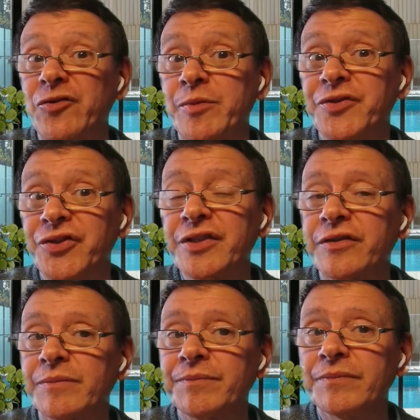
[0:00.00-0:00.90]
management
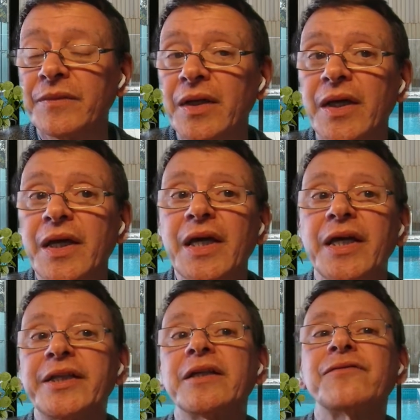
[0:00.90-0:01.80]
system.
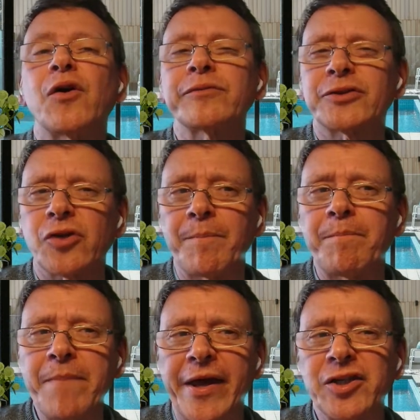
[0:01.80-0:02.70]
It involves top
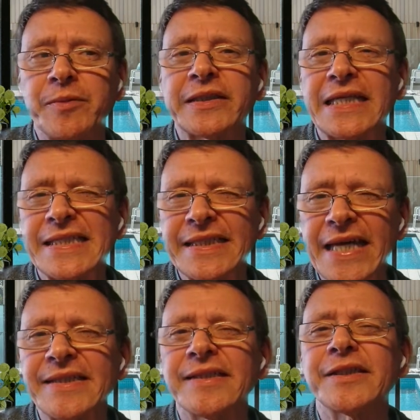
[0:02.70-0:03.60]
management
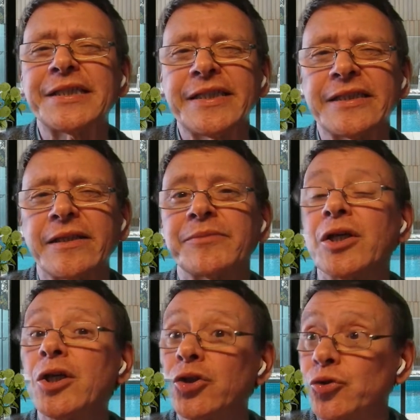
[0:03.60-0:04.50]
assessing the system's
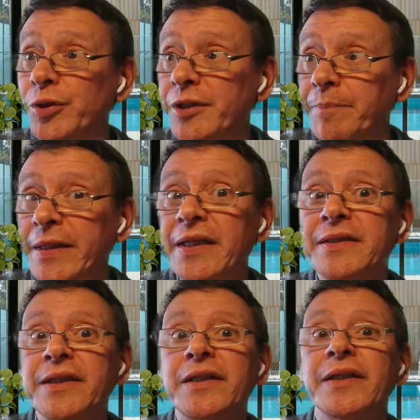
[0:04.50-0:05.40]

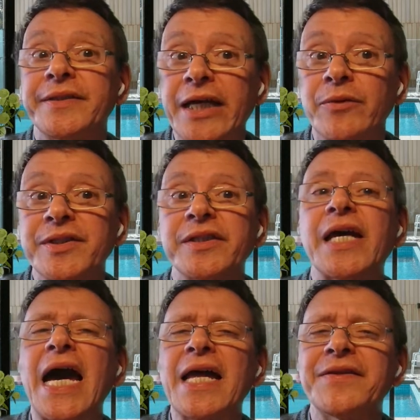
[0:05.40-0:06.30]
suitability,
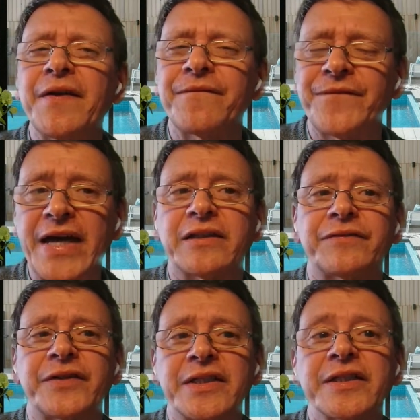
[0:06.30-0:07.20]
adequacy, and
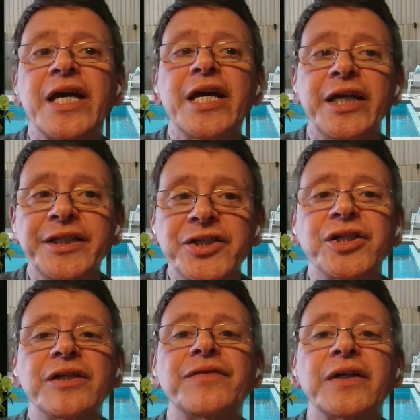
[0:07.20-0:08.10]
effectiveness in
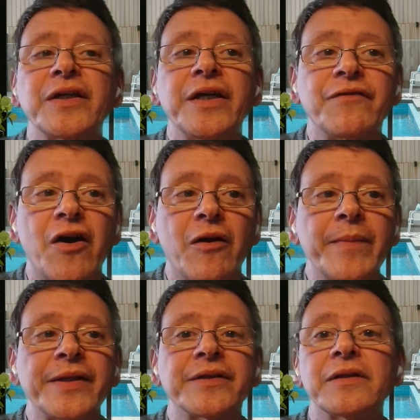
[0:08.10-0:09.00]
achieving
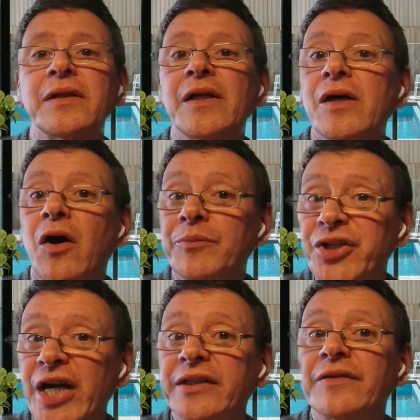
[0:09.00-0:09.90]
environmental
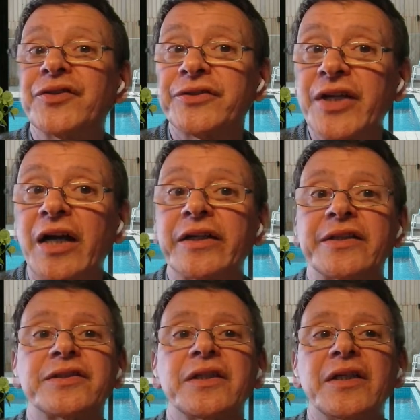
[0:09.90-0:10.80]
objectives and
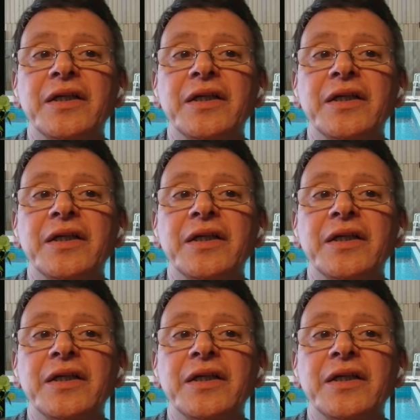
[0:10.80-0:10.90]
targets.